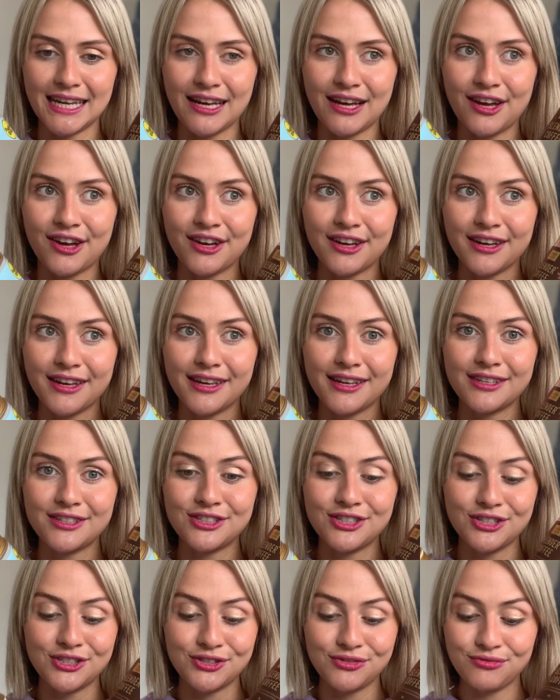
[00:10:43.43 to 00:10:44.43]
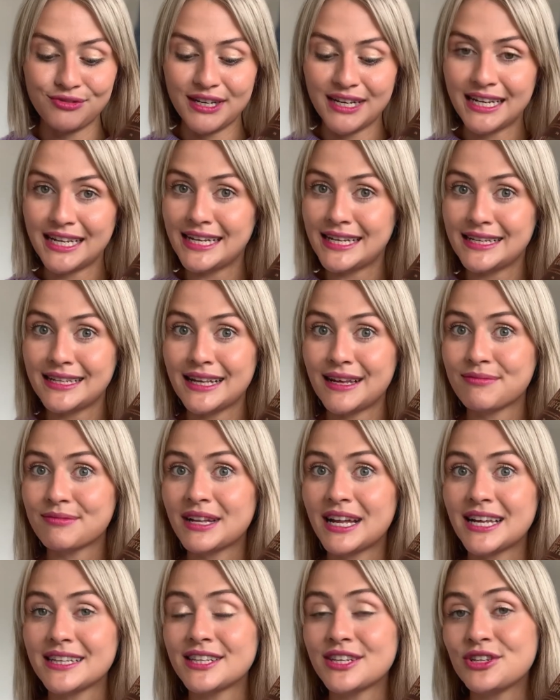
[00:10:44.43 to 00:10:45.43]
I just really am
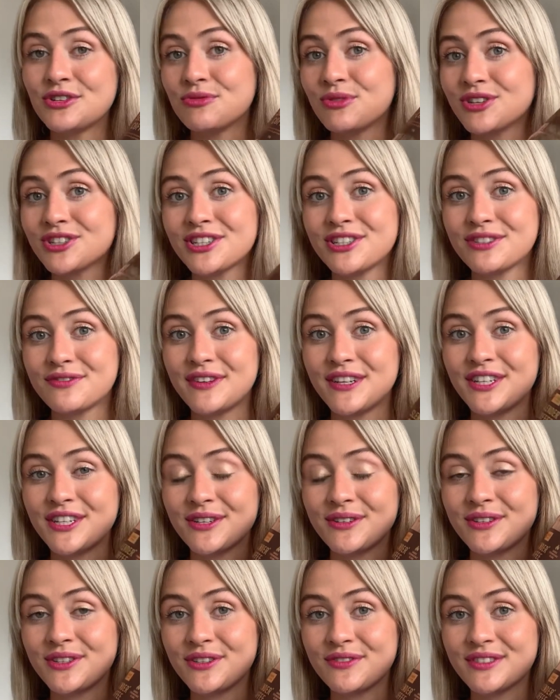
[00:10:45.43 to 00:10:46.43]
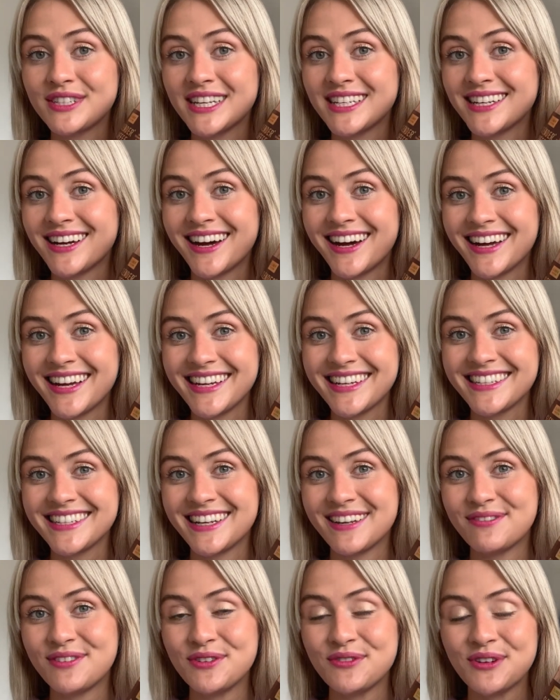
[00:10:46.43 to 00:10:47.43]
glad that you've watched this video and you've said hi
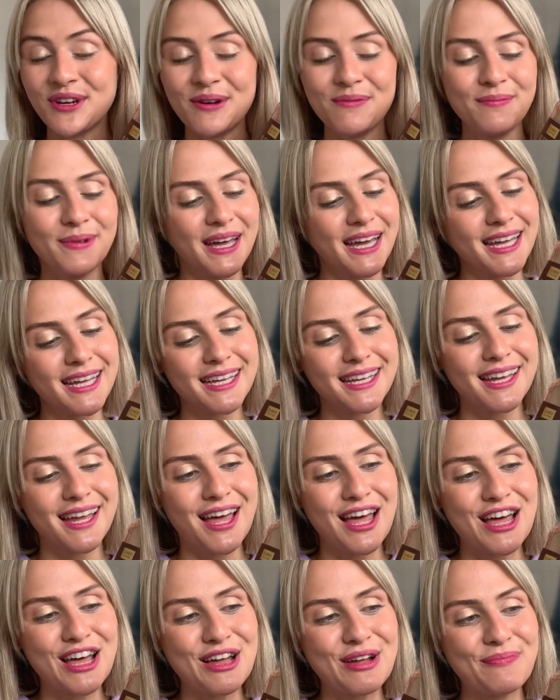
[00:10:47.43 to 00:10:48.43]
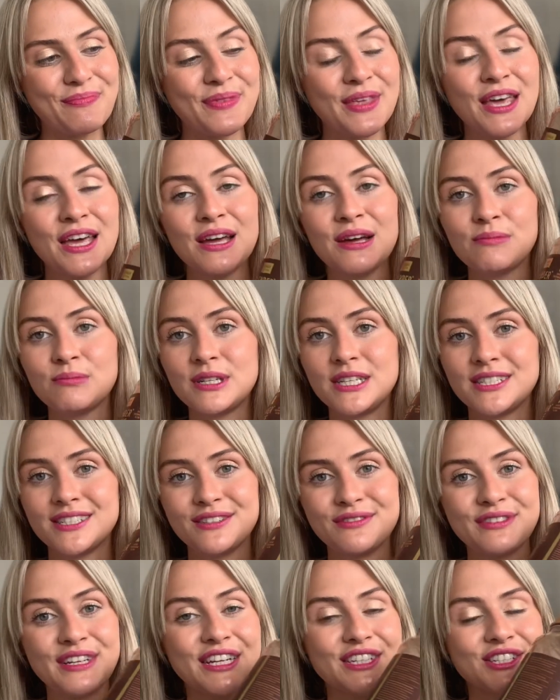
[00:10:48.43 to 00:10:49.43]
if you've come back. Please don't
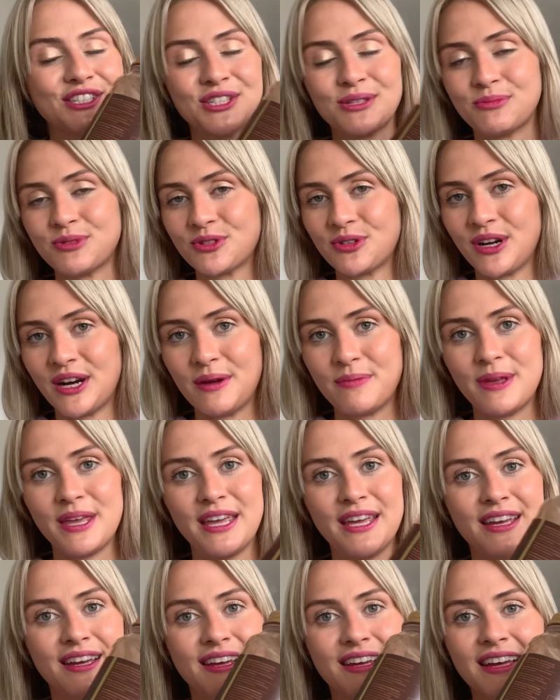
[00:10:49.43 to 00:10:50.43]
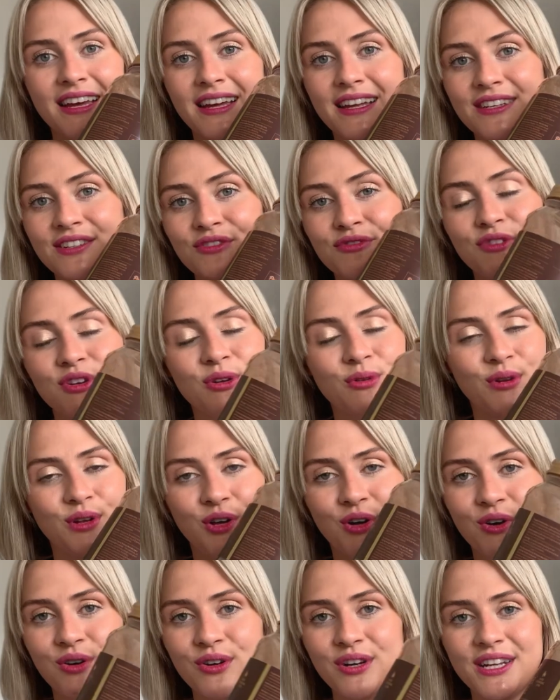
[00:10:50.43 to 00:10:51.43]
forget to subscribe here and follow
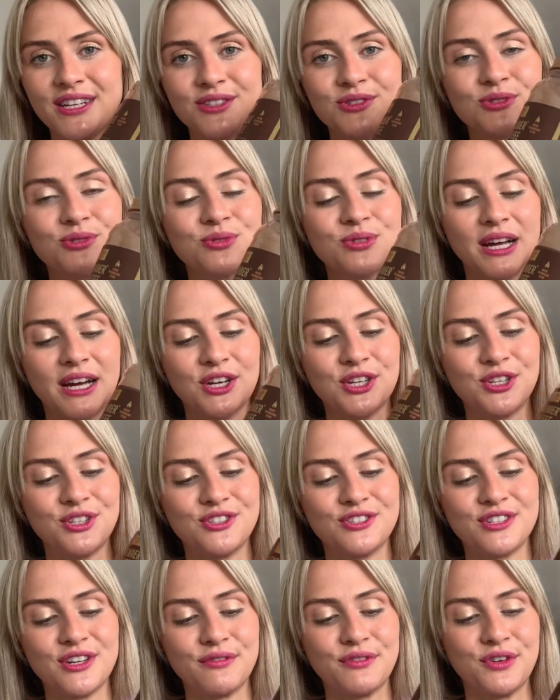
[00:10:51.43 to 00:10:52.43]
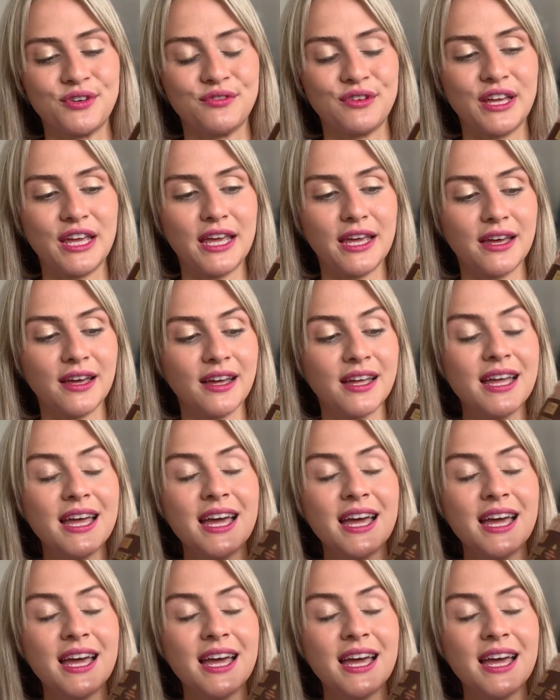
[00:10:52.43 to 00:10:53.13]
along and all that good stuff over here.